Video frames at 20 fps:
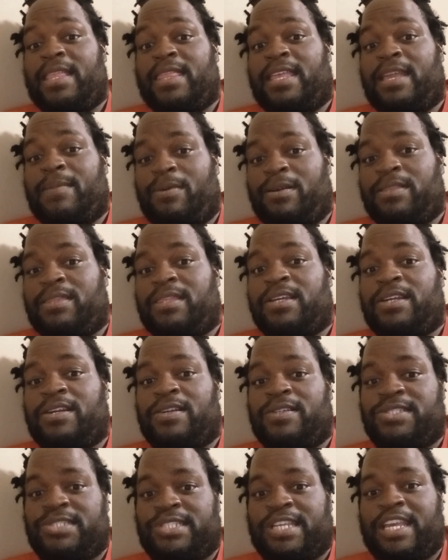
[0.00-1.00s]
they put
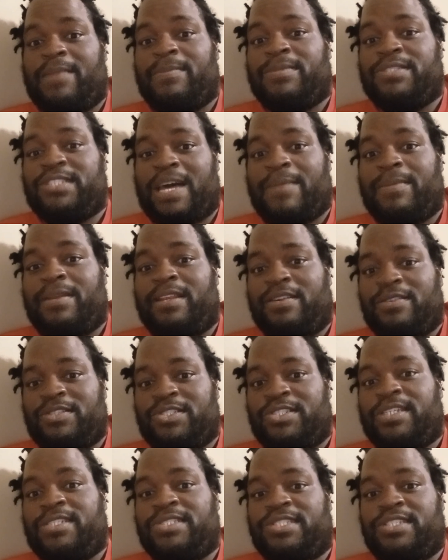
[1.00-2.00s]
their same time and
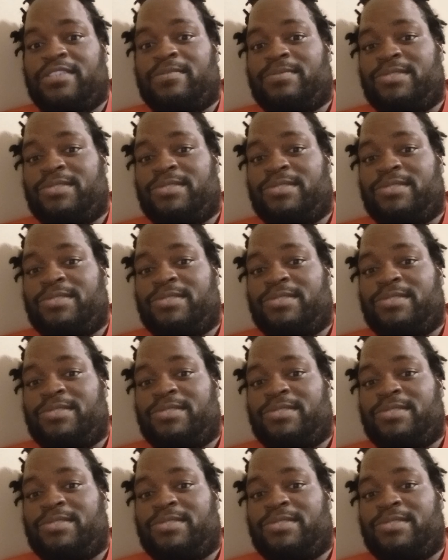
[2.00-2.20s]
energy into